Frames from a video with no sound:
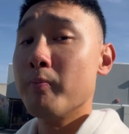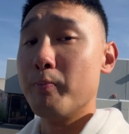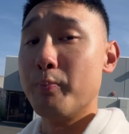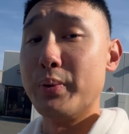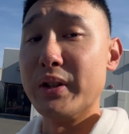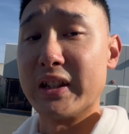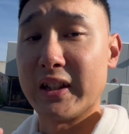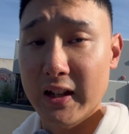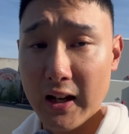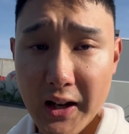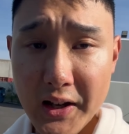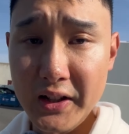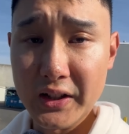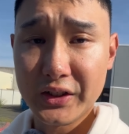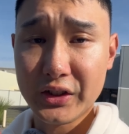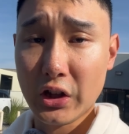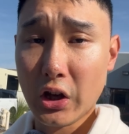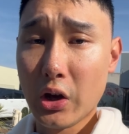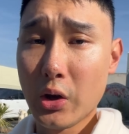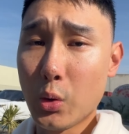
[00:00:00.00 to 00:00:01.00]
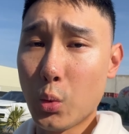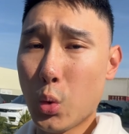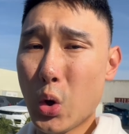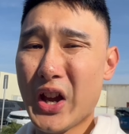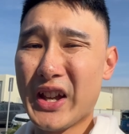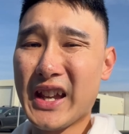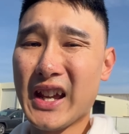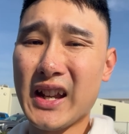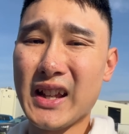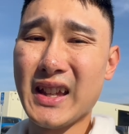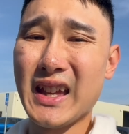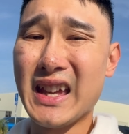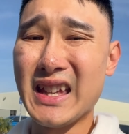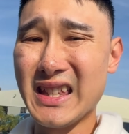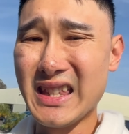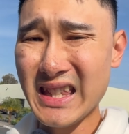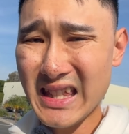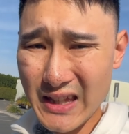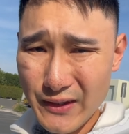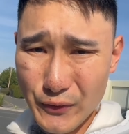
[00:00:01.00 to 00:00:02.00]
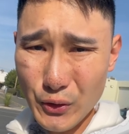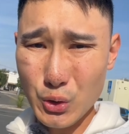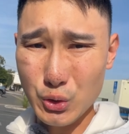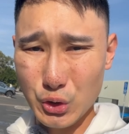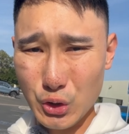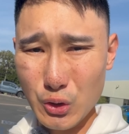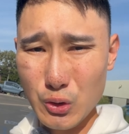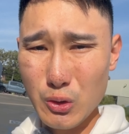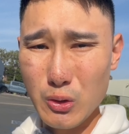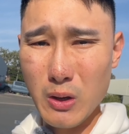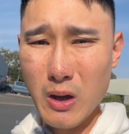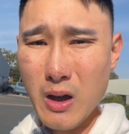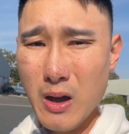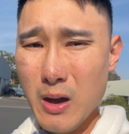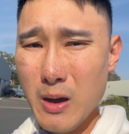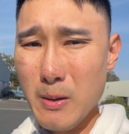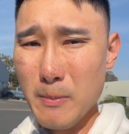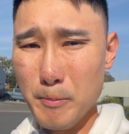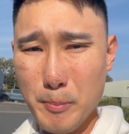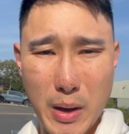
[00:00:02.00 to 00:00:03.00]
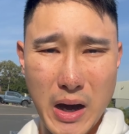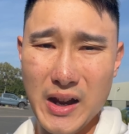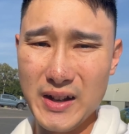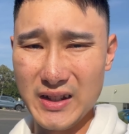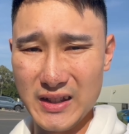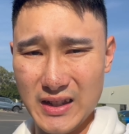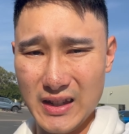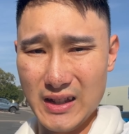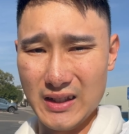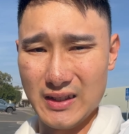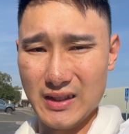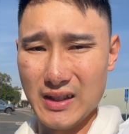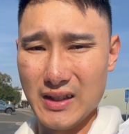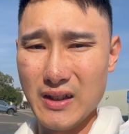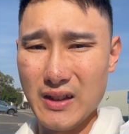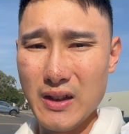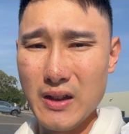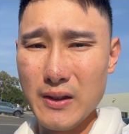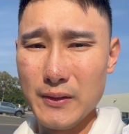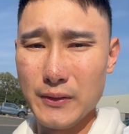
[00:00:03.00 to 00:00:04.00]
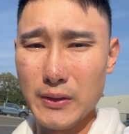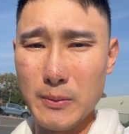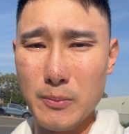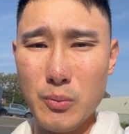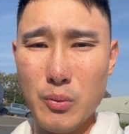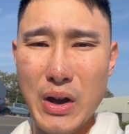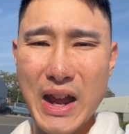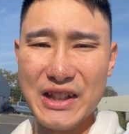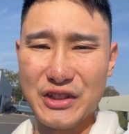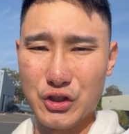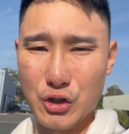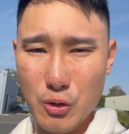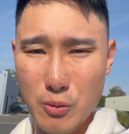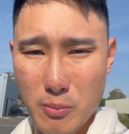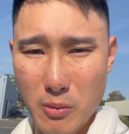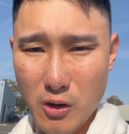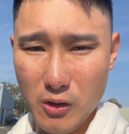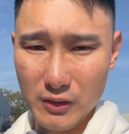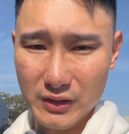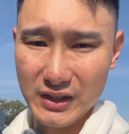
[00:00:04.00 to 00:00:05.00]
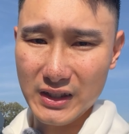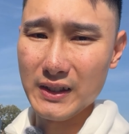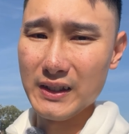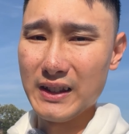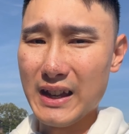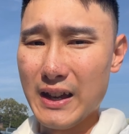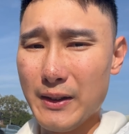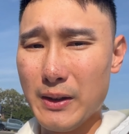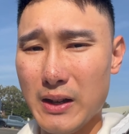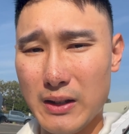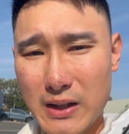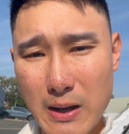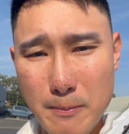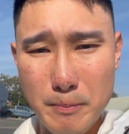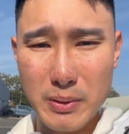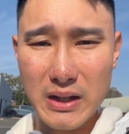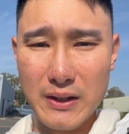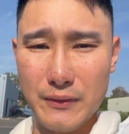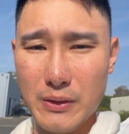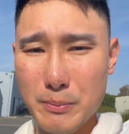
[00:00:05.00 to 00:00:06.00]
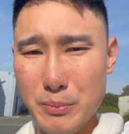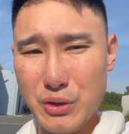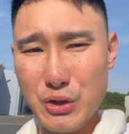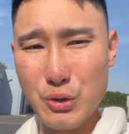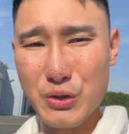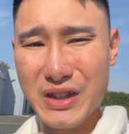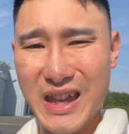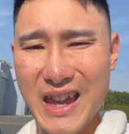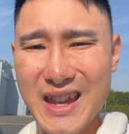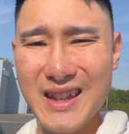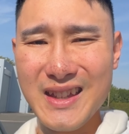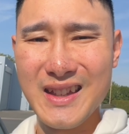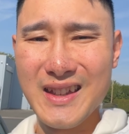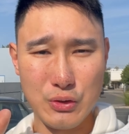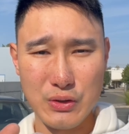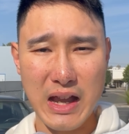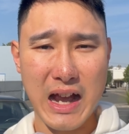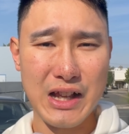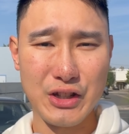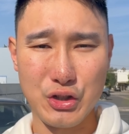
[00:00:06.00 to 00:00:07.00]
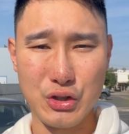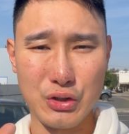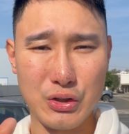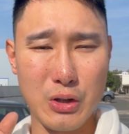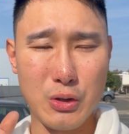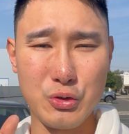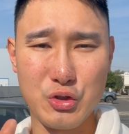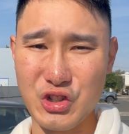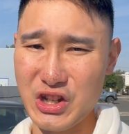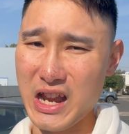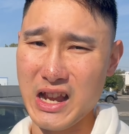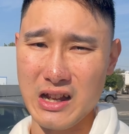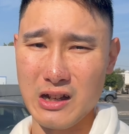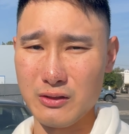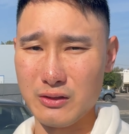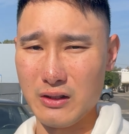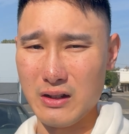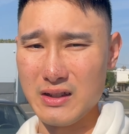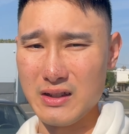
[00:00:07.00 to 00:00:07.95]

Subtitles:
because we're getting a Evo 2 body kit from Resco Projects. They're a company from UK. You guys should go check out their